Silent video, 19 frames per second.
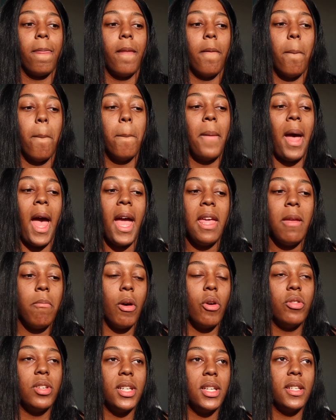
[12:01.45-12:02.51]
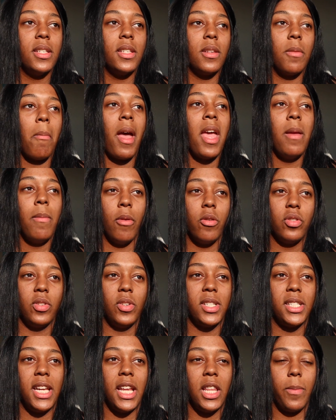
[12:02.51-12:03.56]
My emotional
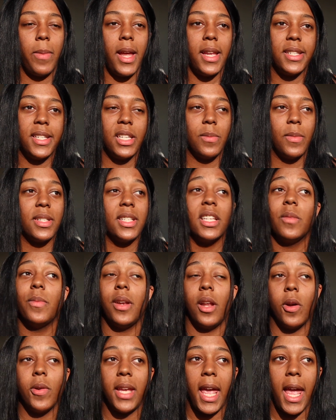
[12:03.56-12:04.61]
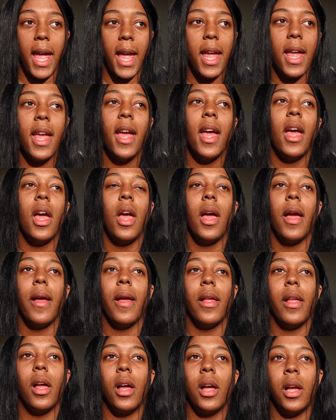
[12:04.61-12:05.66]
state the past 6 months has been okay.
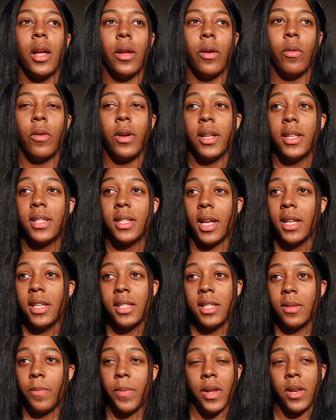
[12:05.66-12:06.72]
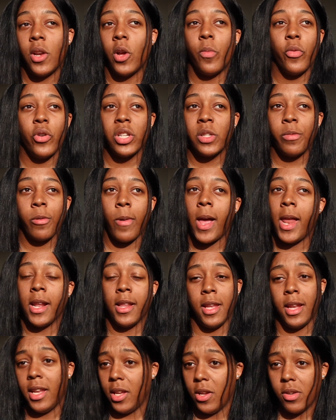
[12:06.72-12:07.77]
Well, it's been no more sporadic
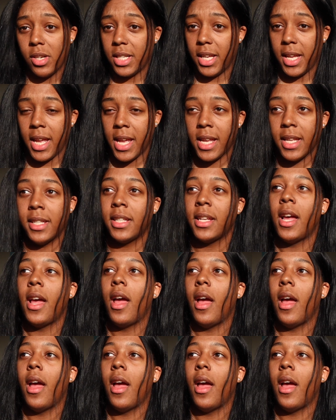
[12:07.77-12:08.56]
than it usually is.